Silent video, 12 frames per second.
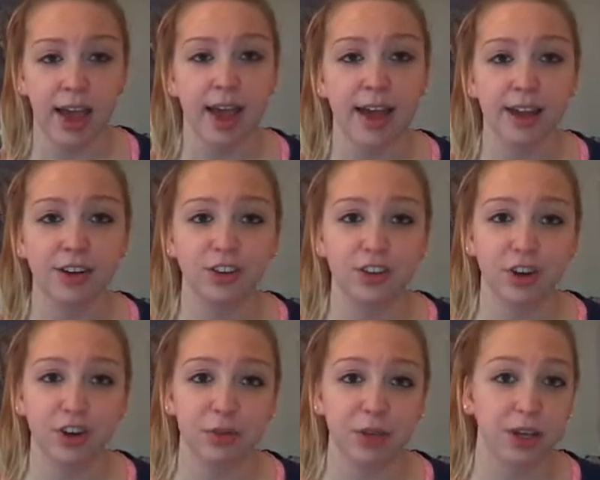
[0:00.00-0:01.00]
and she
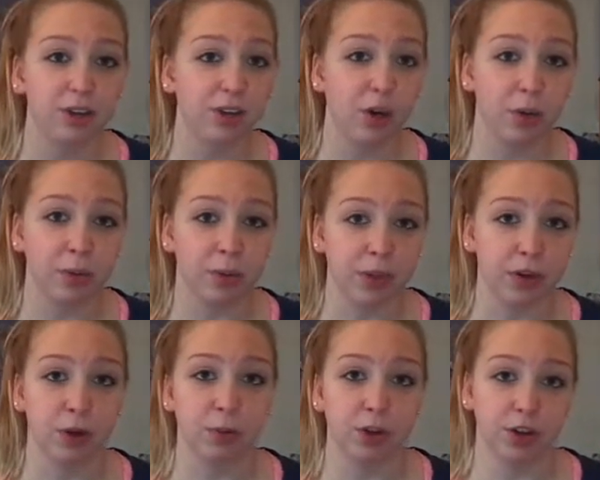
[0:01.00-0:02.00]
talked me into going with
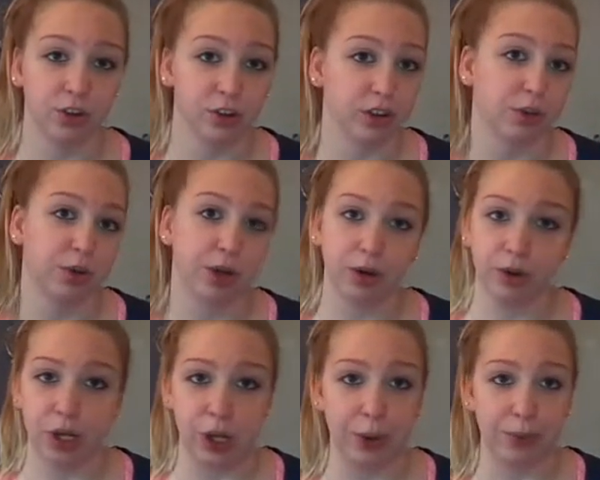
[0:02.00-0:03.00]
her because she didn't want to go
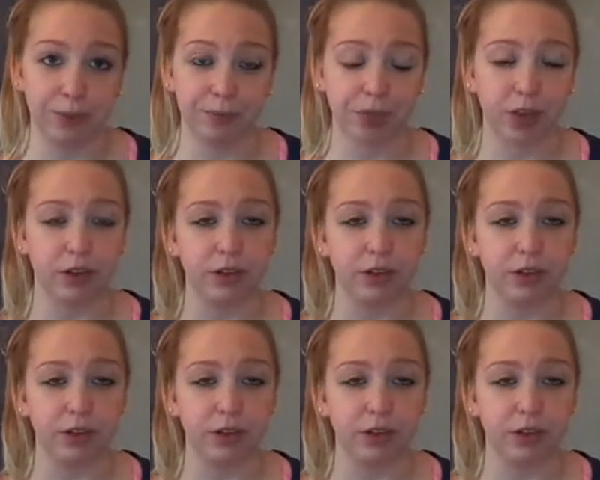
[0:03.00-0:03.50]
alone.